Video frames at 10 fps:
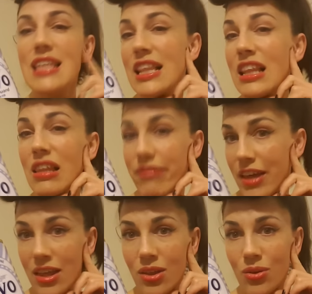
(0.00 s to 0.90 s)

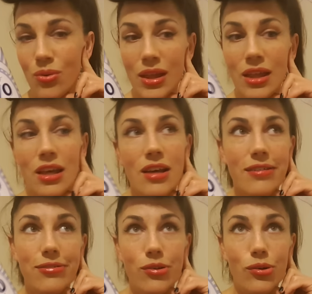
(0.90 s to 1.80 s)
Silvo
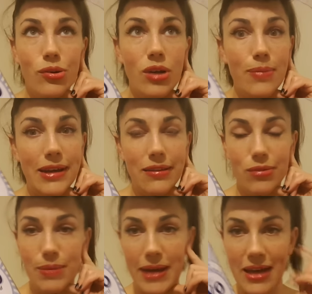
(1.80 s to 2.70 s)
for about
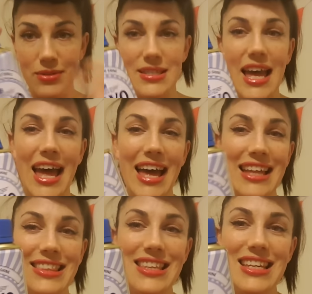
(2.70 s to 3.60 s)
£3
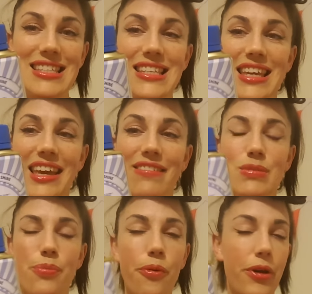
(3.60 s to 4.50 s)
and this gives
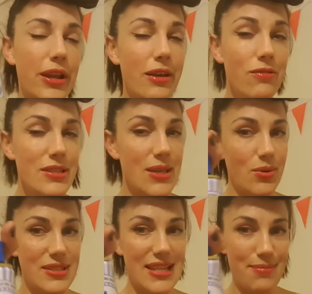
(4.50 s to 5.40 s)
pretty good
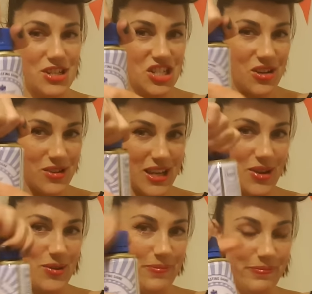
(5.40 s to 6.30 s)
results. Let me show
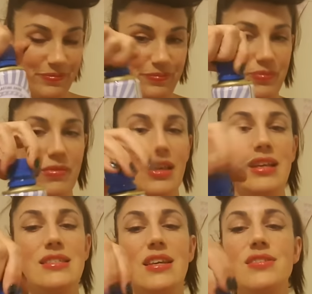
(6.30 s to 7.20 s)
you.
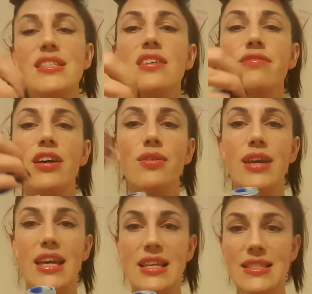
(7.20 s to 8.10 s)
So Silvo
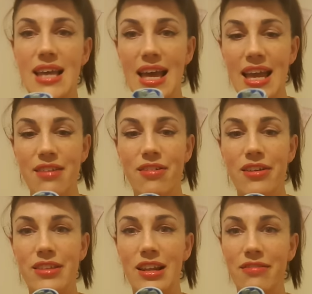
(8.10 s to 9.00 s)
is a
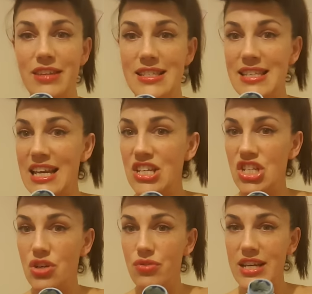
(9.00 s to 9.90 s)
rather lovely
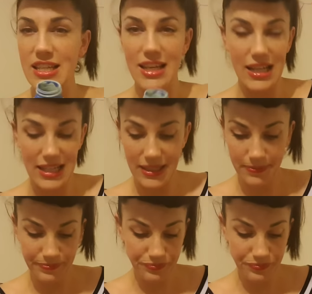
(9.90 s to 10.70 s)
sagey green colour